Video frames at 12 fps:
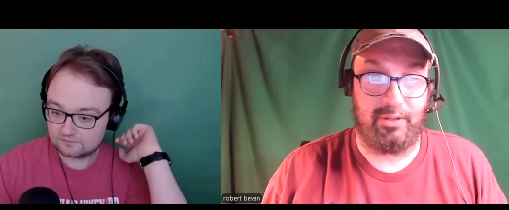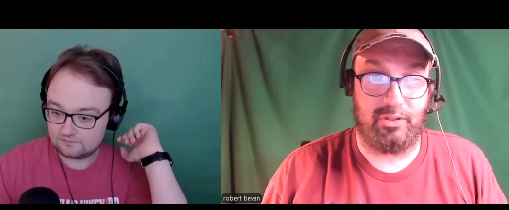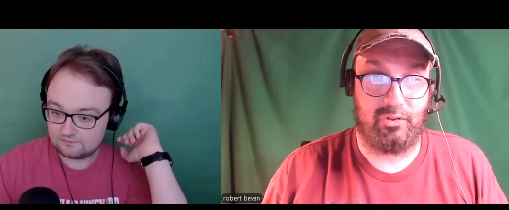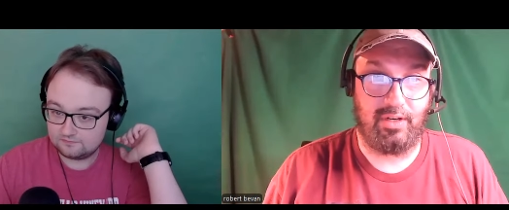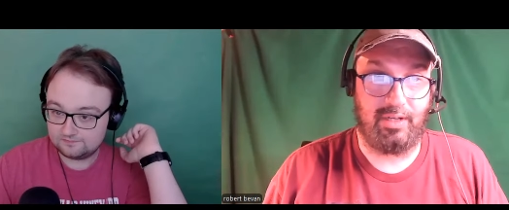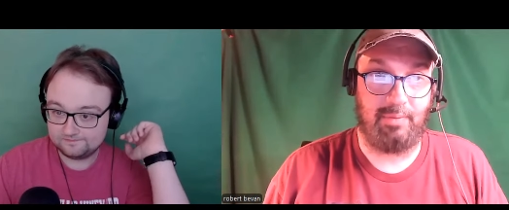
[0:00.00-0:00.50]
Speaker 1: about
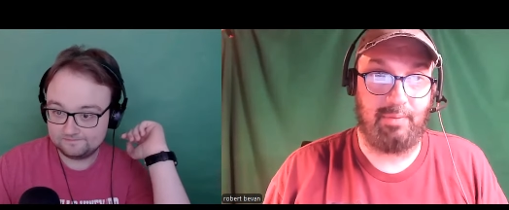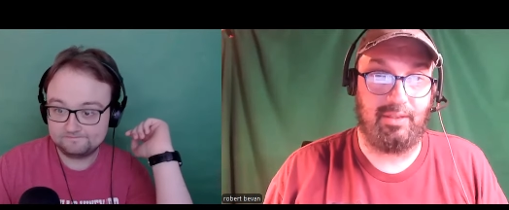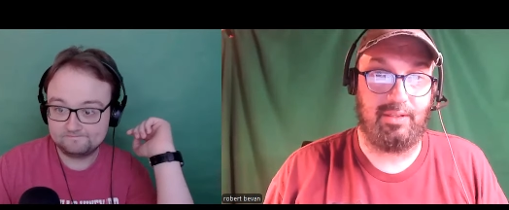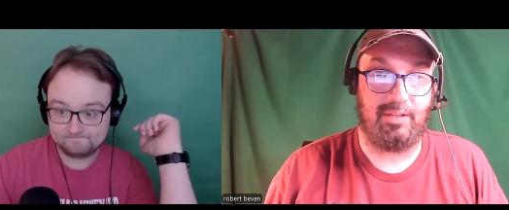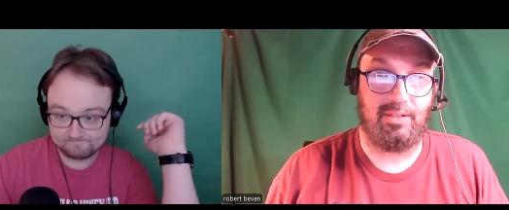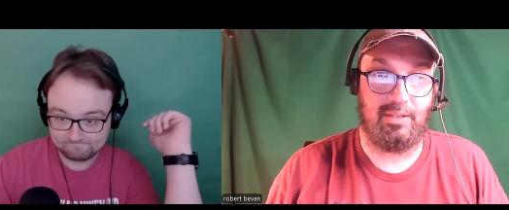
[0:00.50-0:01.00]
this, right? I
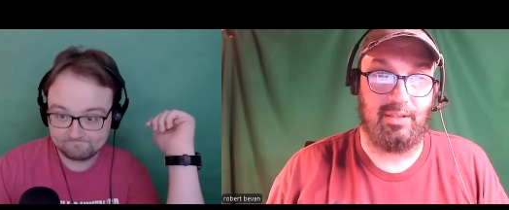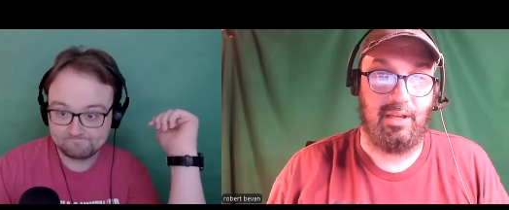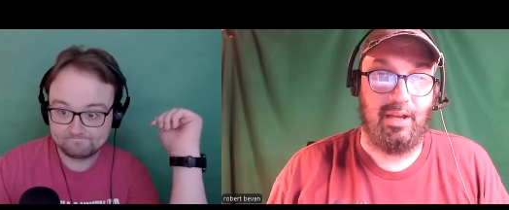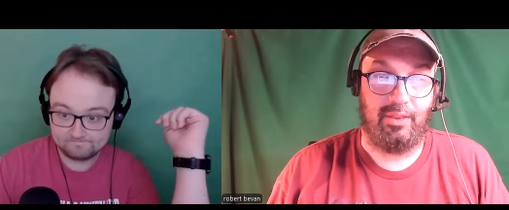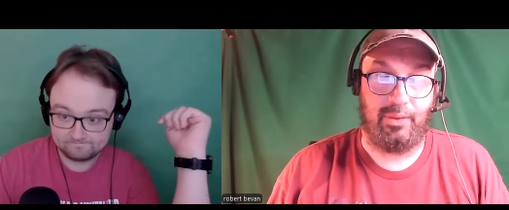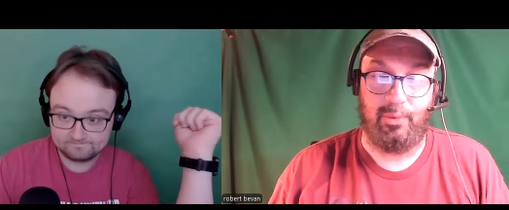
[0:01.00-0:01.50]
mean, this,
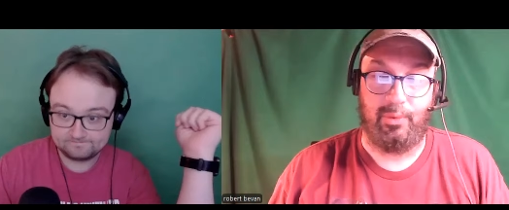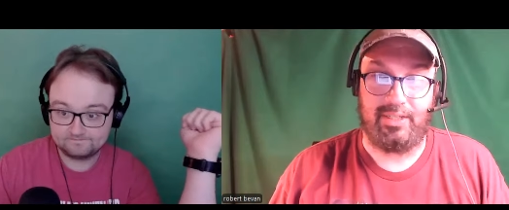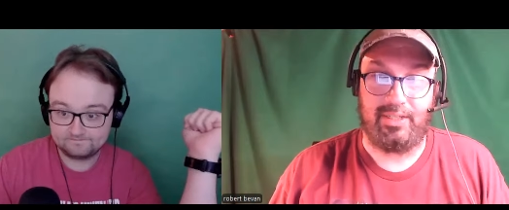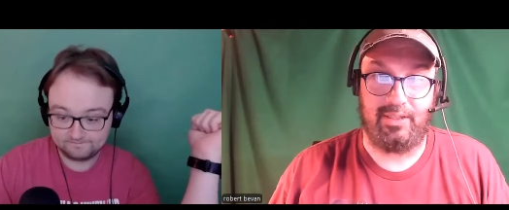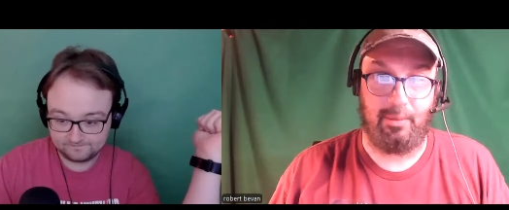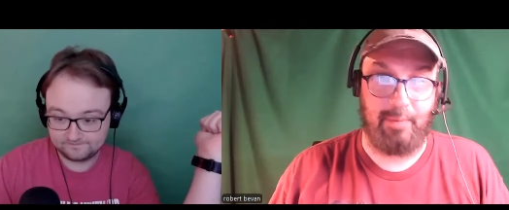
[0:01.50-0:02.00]
the
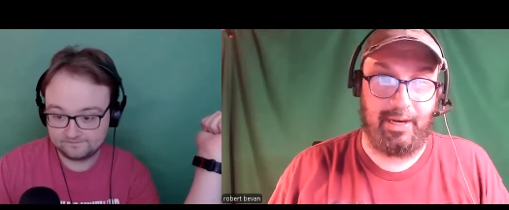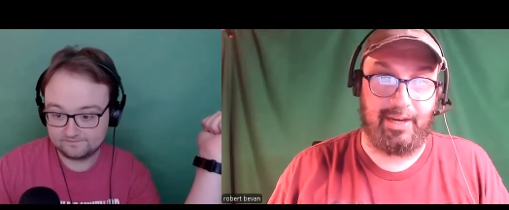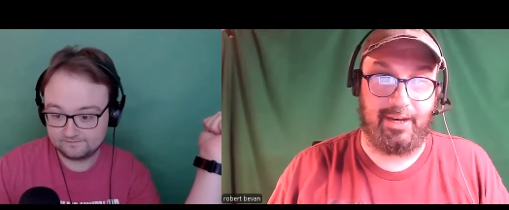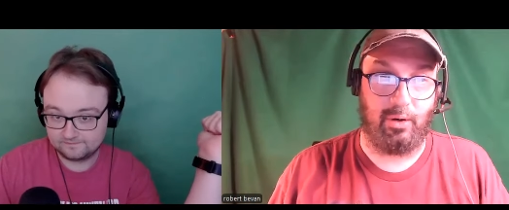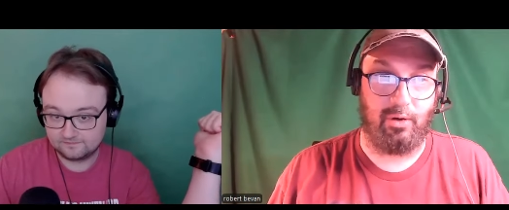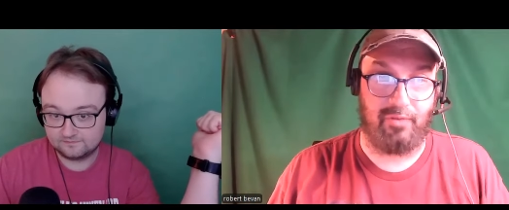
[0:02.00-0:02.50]
reason they're
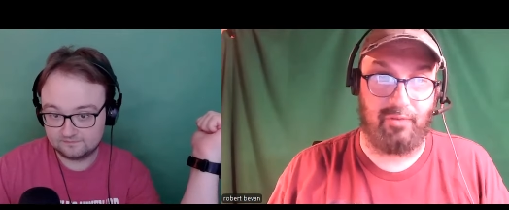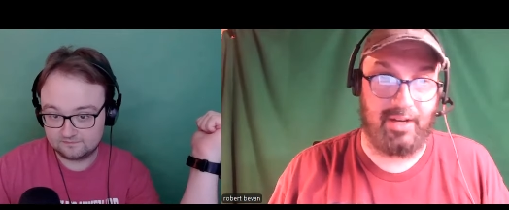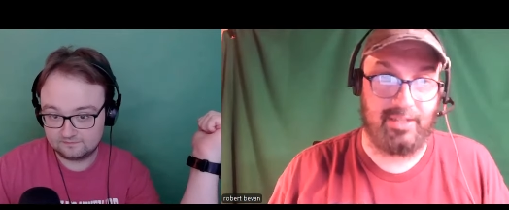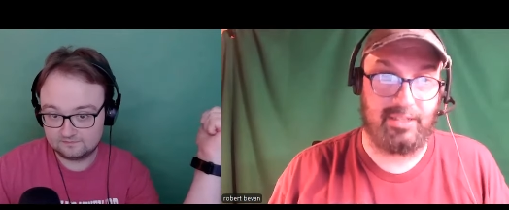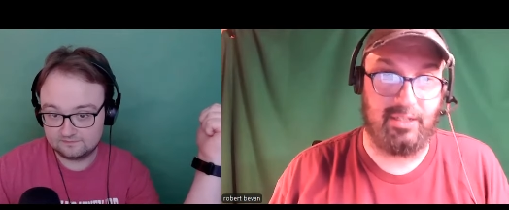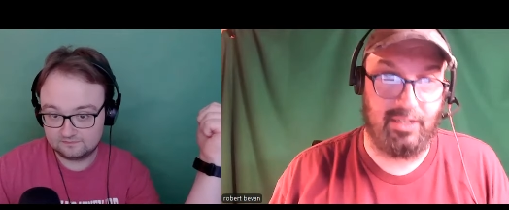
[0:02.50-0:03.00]
making a
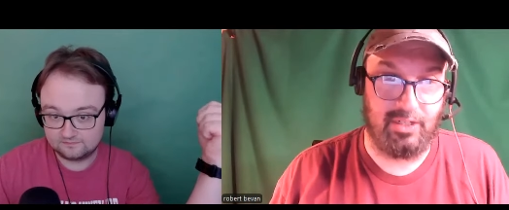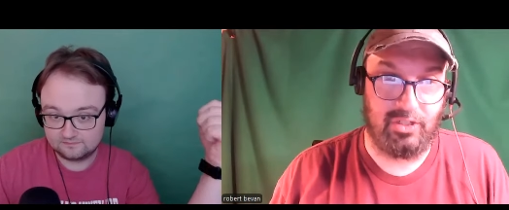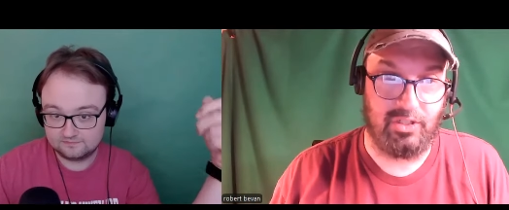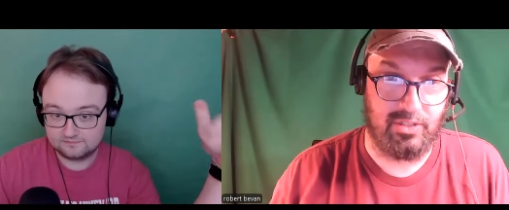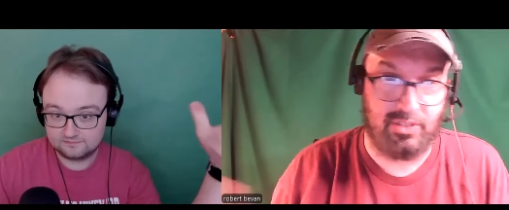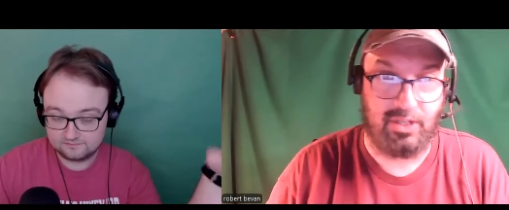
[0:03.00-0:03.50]
revised
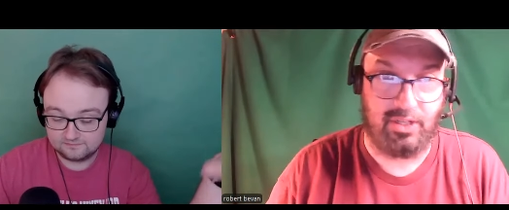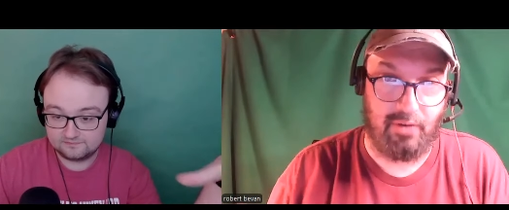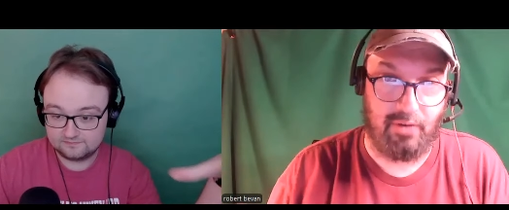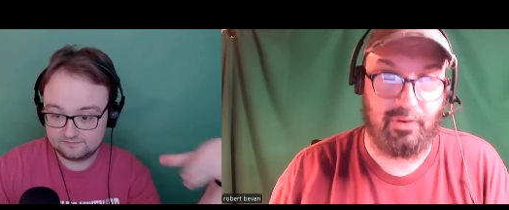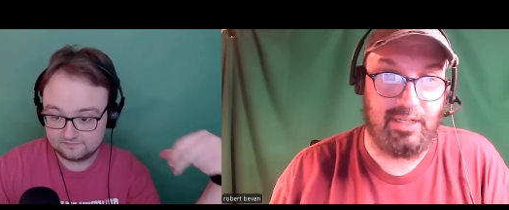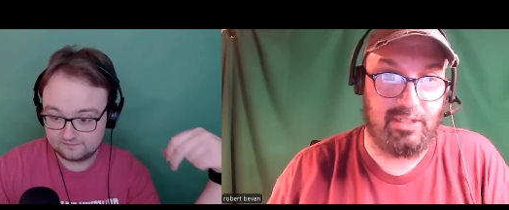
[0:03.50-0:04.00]
edition is to
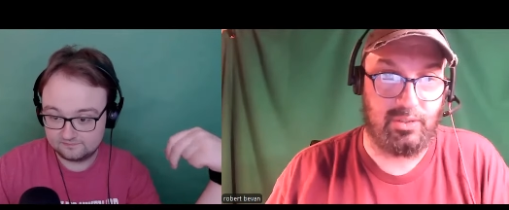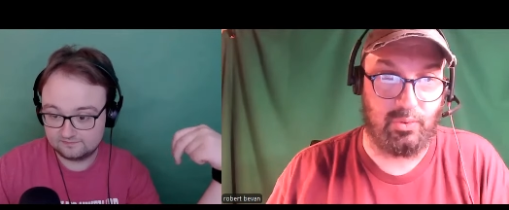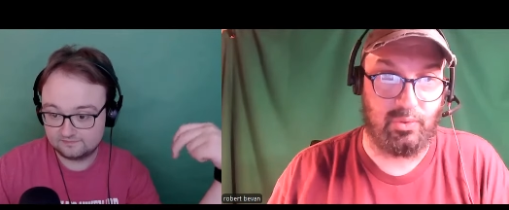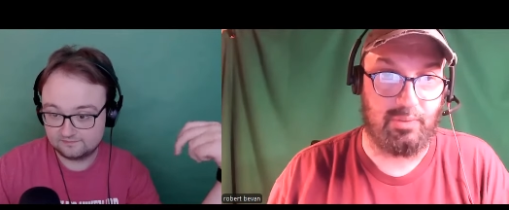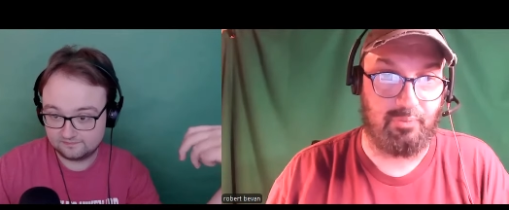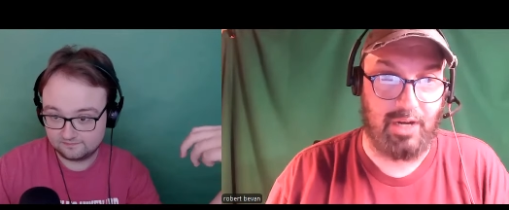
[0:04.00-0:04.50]
cover these
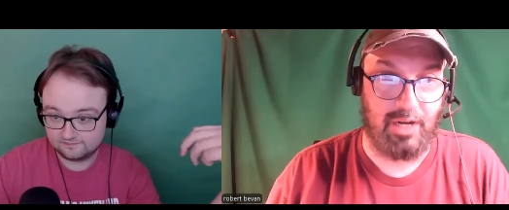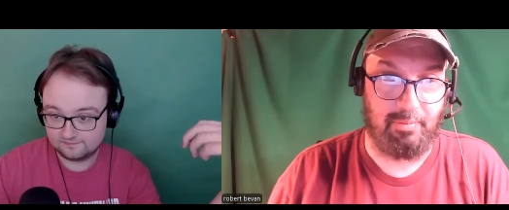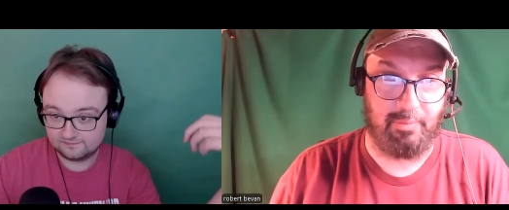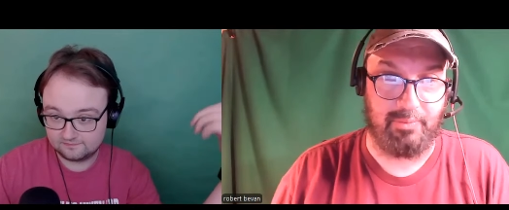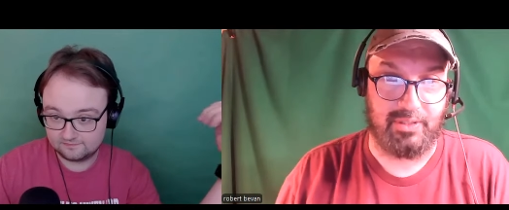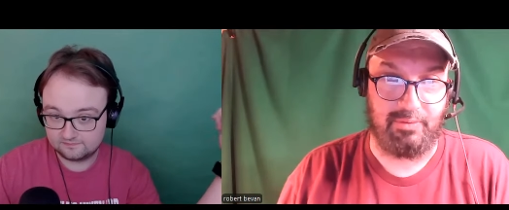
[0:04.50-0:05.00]
sorts of
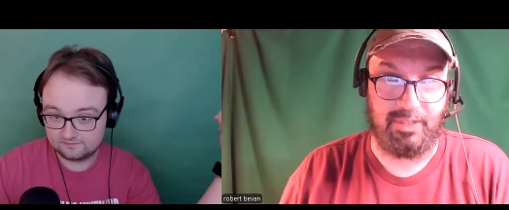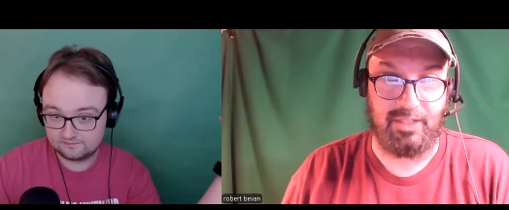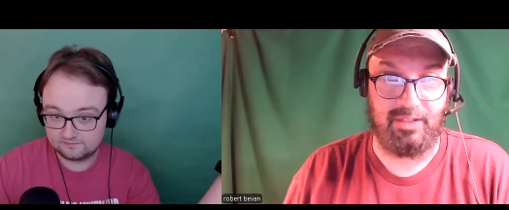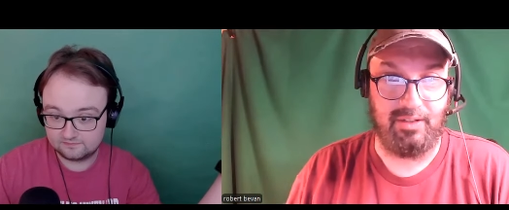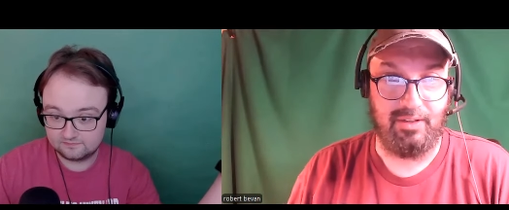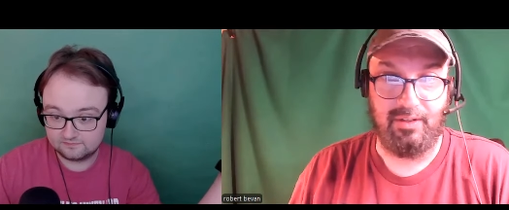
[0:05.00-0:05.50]
problems. I
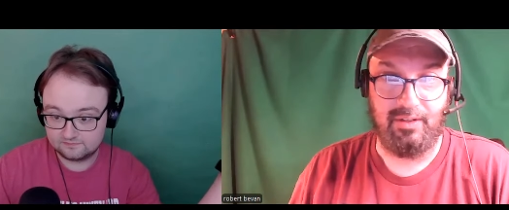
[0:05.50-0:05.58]
mean,